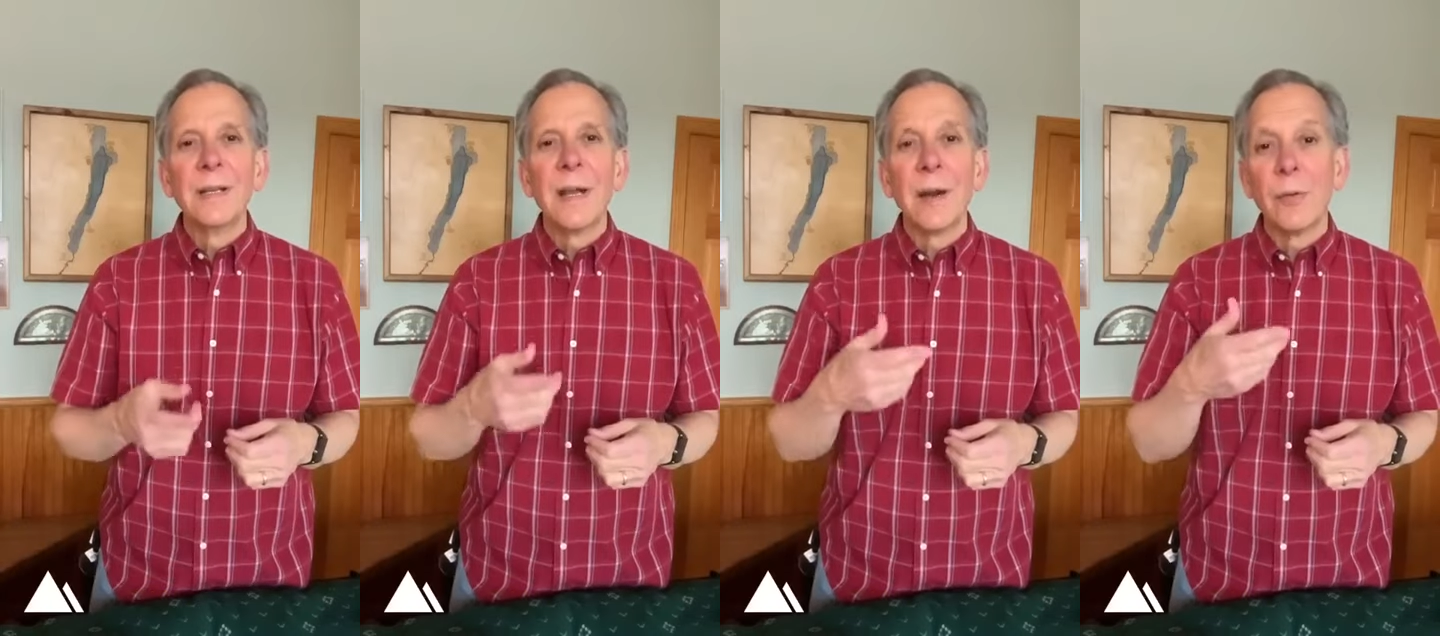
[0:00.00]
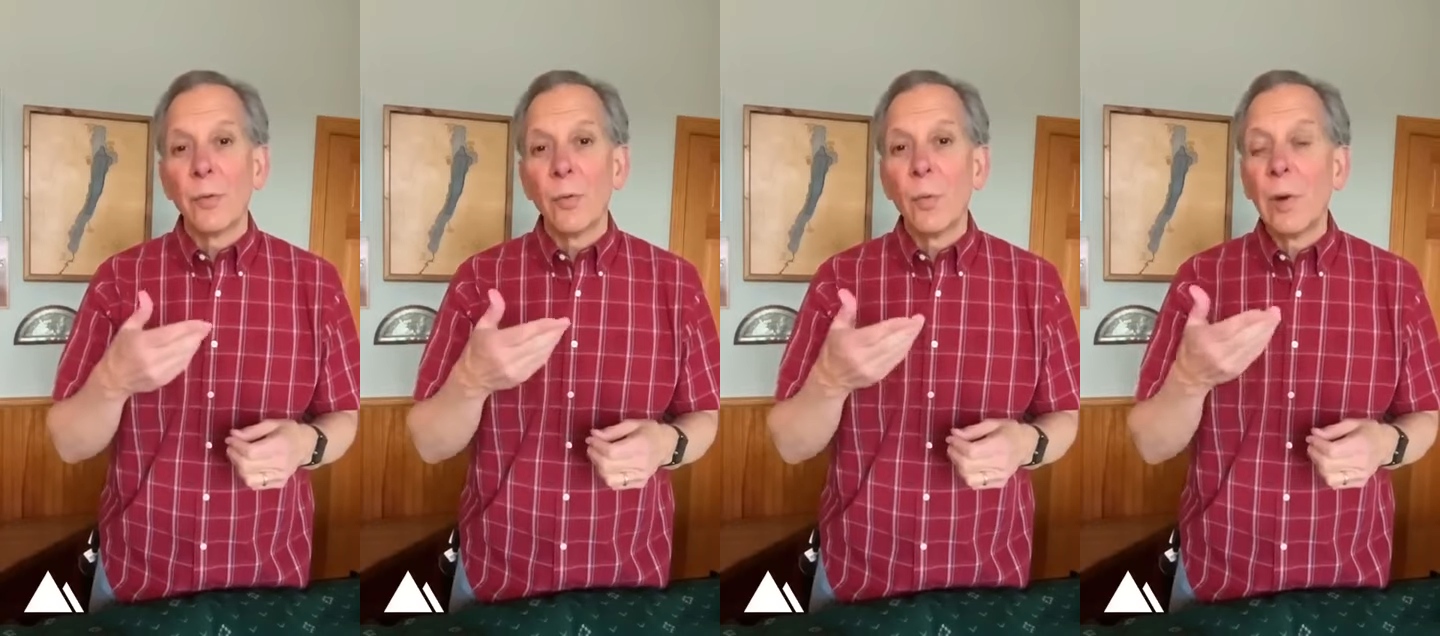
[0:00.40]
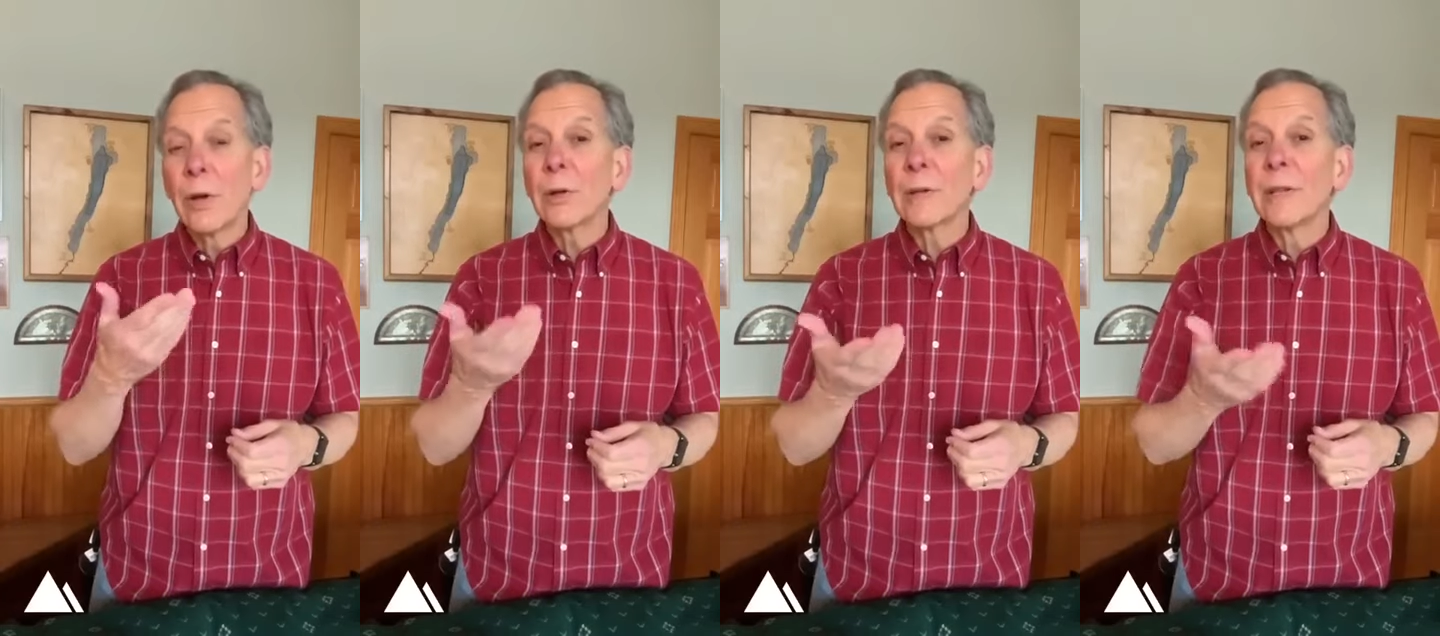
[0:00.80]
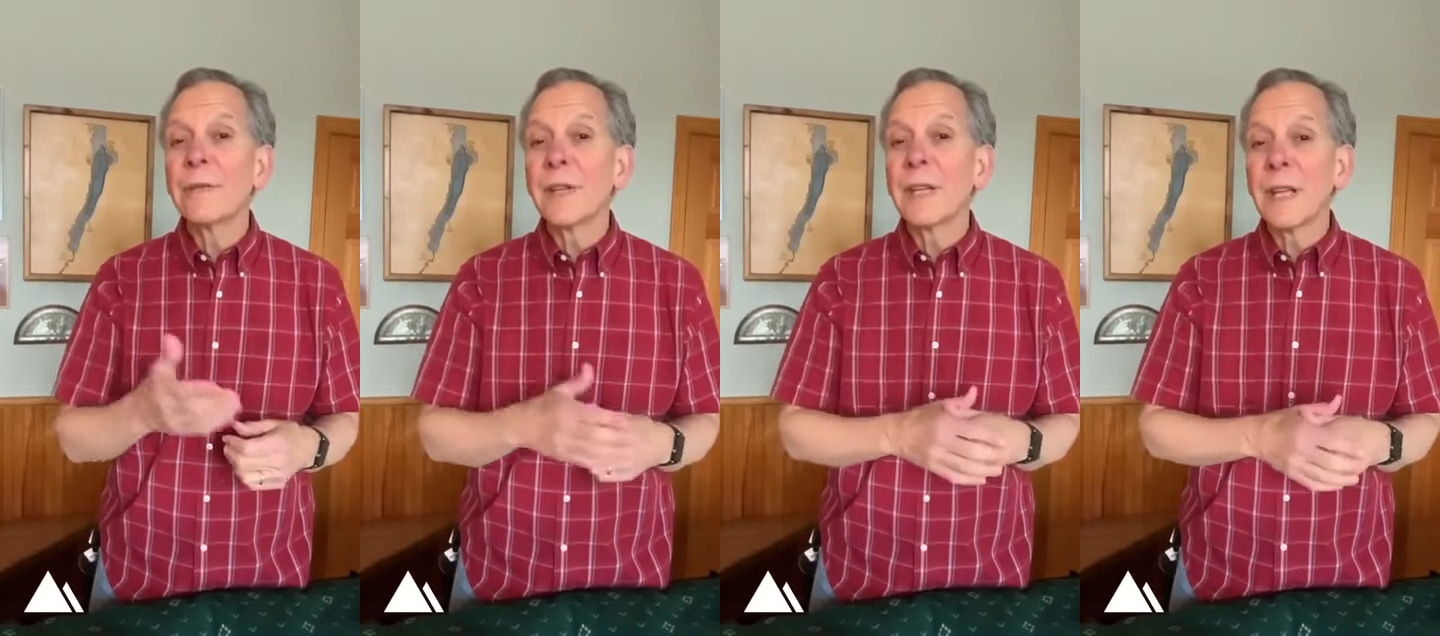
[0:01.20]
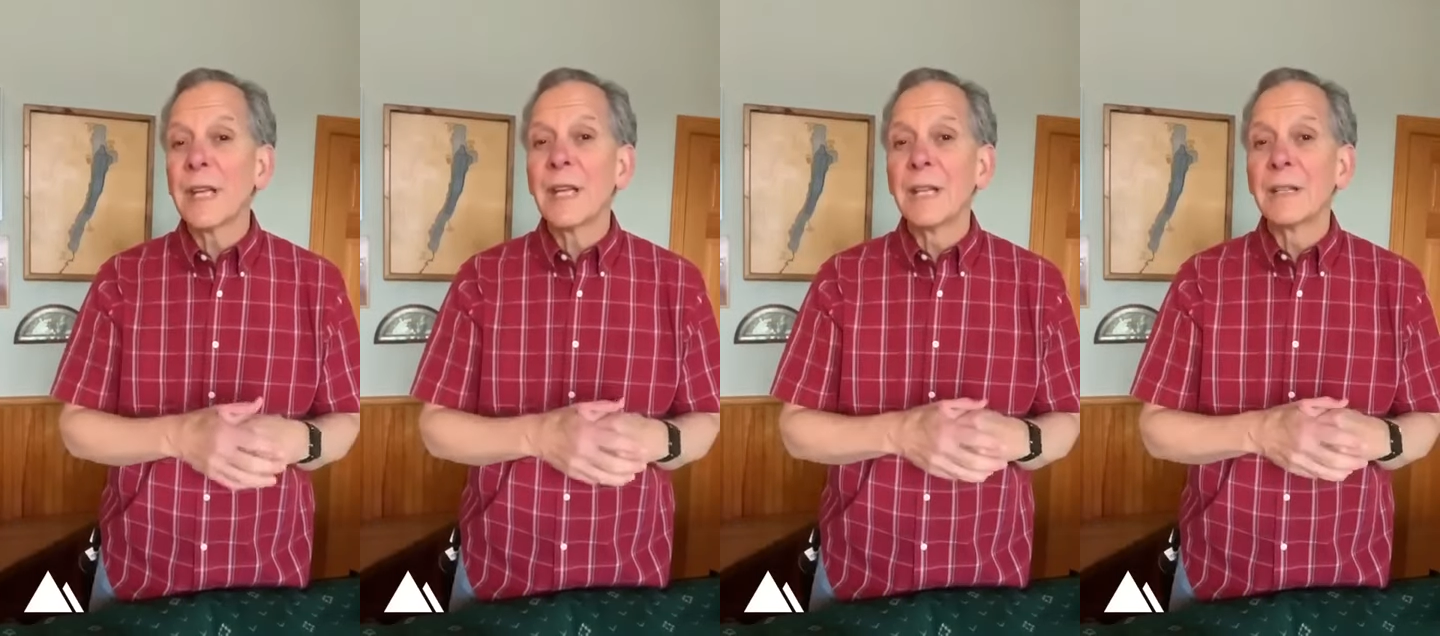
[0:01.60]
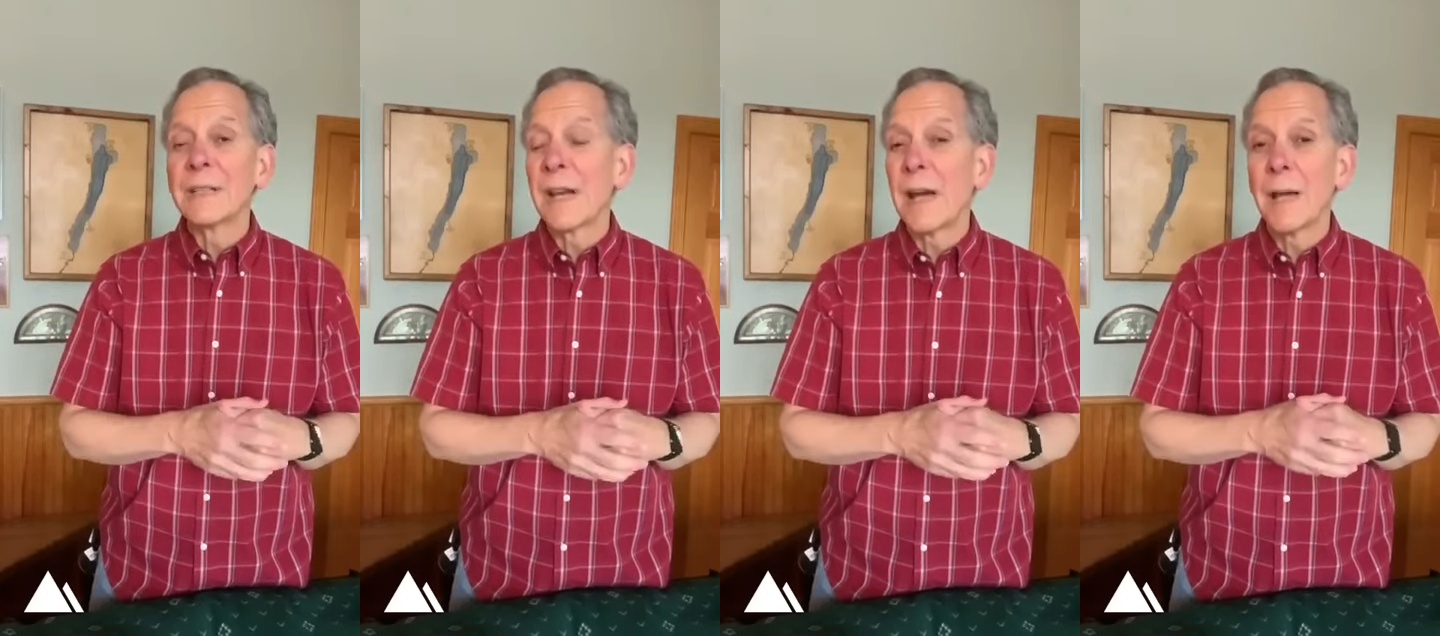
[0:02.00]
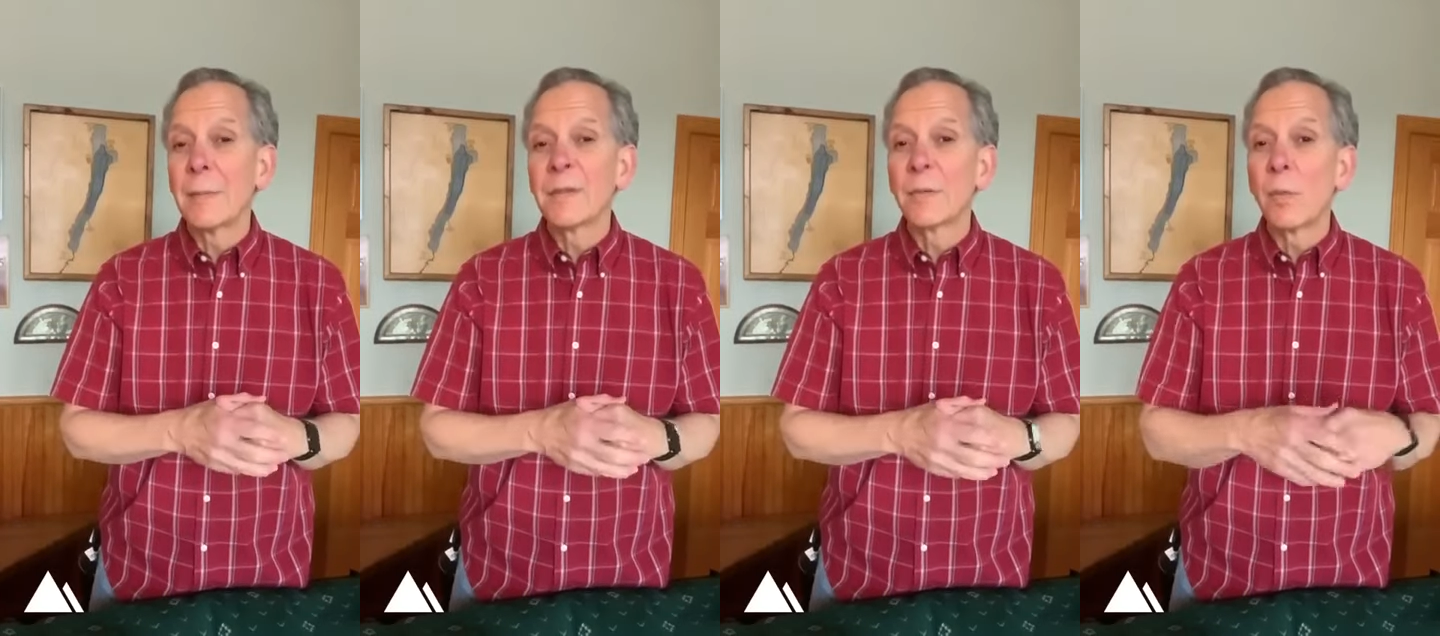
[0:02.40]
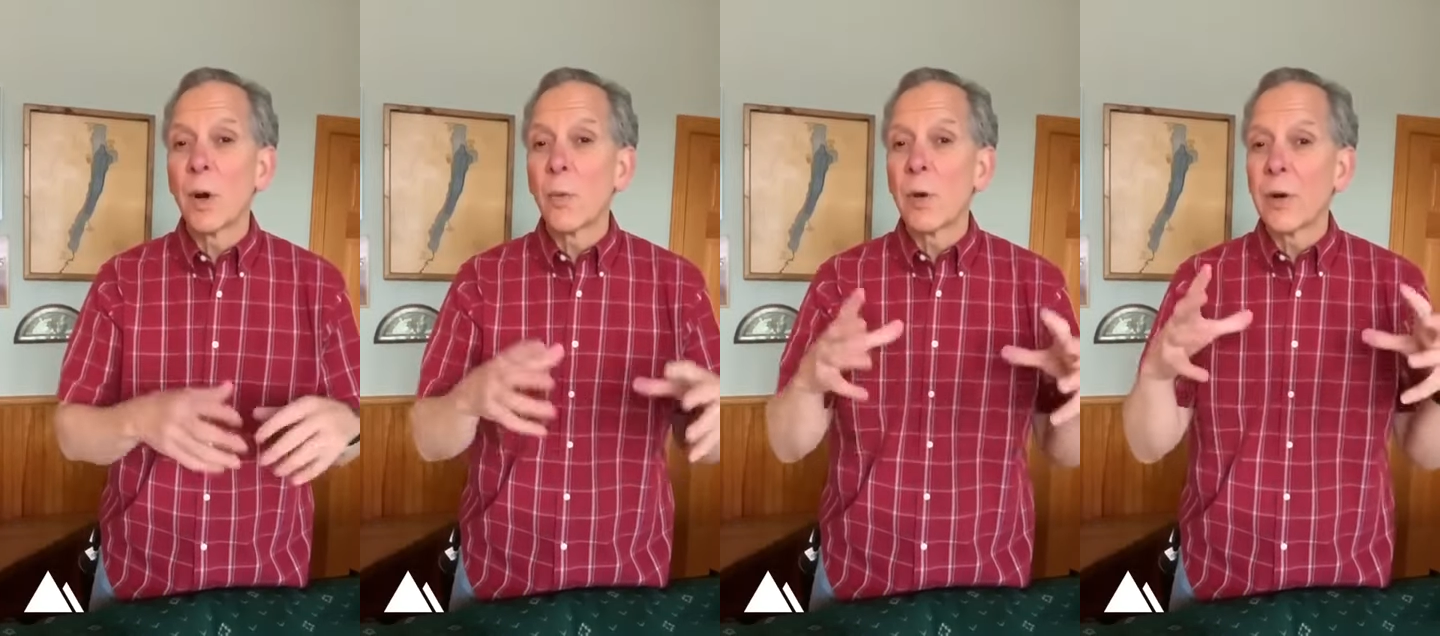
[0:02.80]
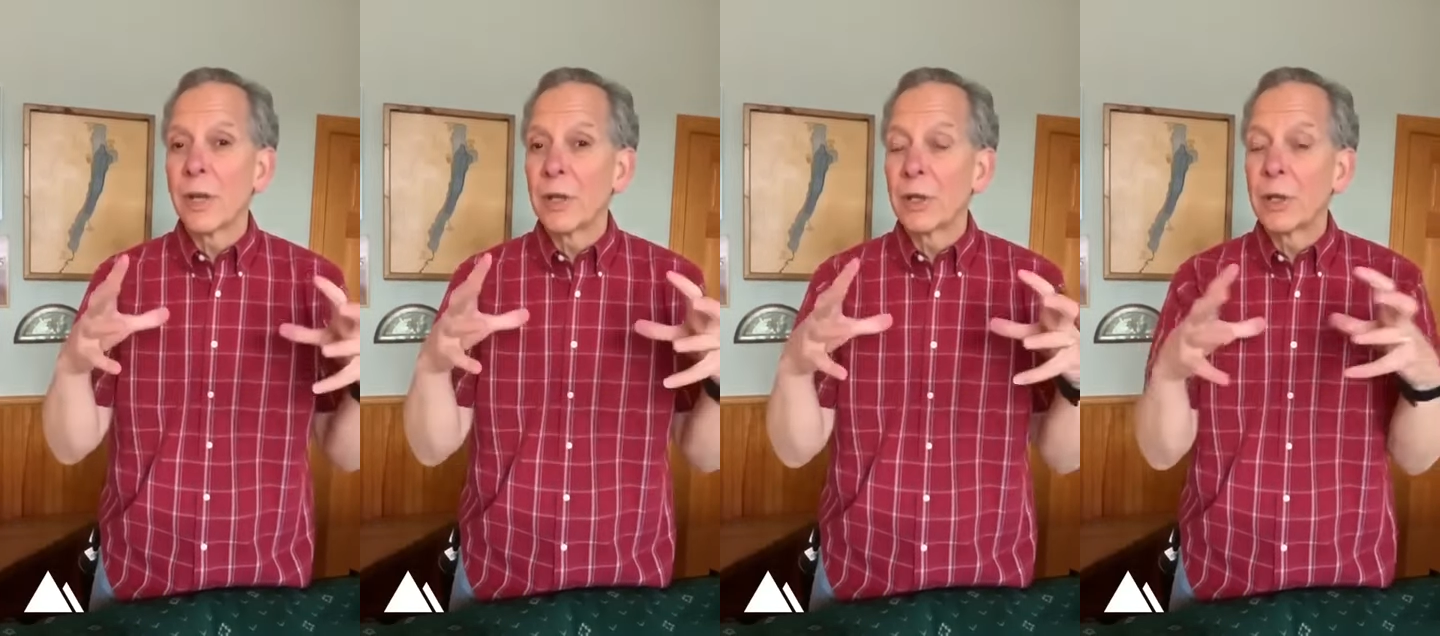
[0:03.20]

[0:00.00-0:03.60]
Now, we're living in times where we're in